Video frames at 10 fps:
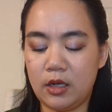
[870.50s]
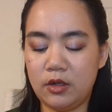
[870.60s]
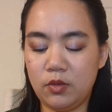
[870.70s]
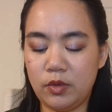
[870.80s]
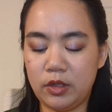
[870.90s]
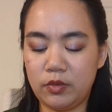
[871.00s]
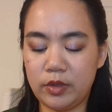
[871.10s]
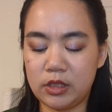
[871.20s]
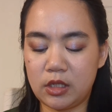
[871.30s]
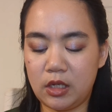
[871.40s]
I don't want to
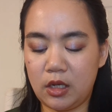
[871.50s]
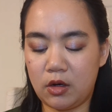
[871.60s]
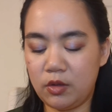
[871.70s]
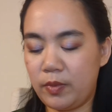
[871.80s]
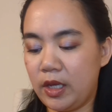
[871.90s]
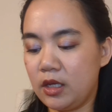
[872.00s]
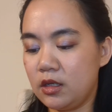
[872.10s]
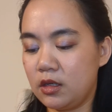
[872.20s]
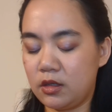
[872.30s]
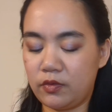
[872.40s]
risk getting hard
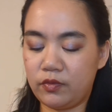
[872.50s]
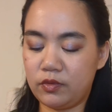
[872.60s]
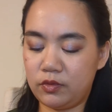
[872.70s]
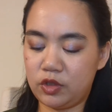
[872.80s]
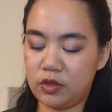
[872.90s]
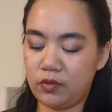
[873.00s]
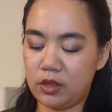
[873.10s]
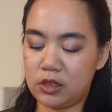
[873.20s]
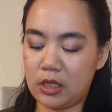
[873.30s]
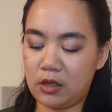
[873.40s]
pan just for
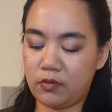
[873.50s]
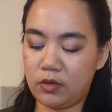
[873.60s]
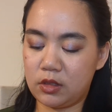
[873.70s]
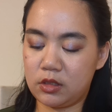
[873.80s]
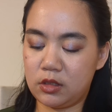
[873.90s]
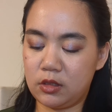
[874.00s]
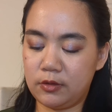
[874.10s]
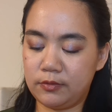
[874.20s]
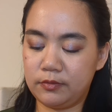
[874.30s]
the sake of this.